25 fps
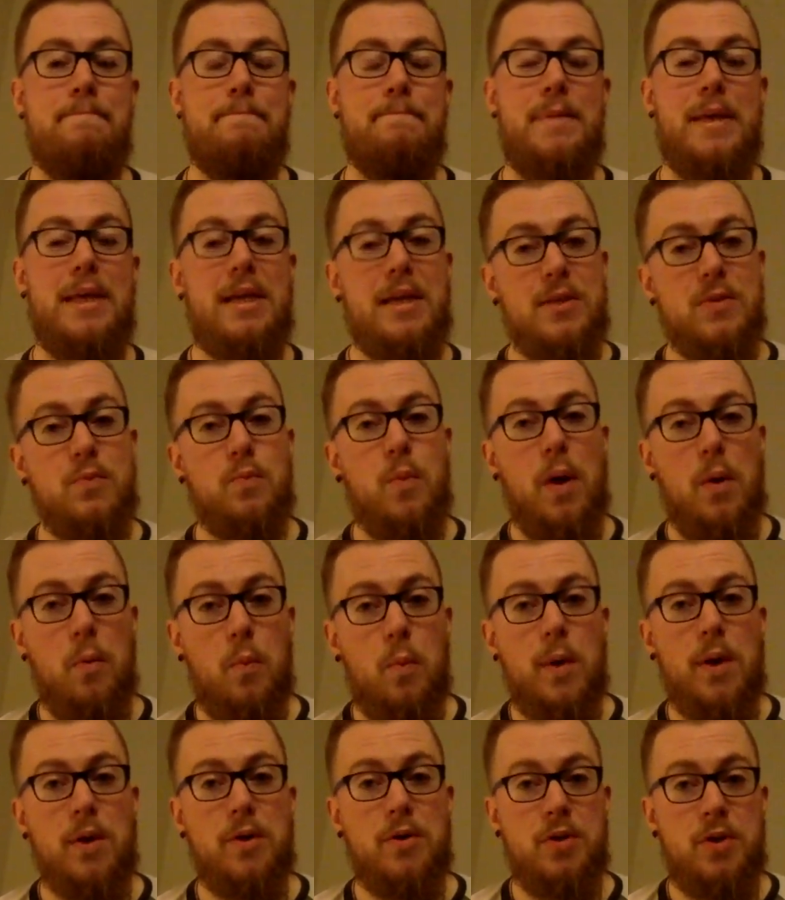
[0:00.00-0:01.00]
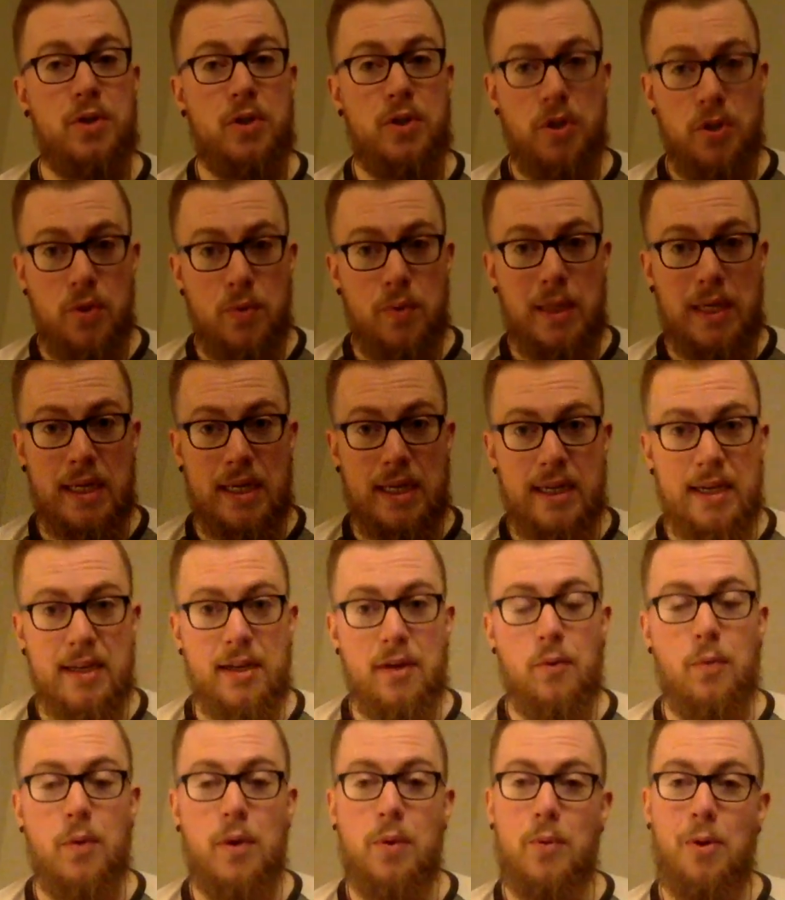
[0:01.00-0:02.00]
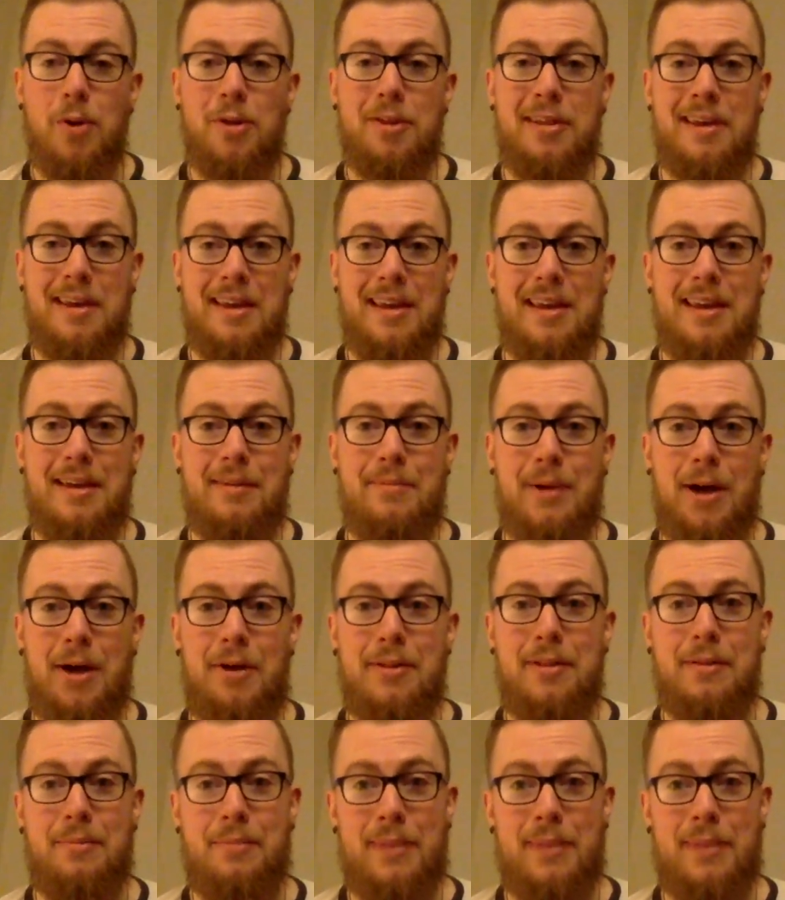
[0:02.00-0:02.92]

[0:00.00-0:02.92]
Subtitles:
Because what we're doing when we're thinking about the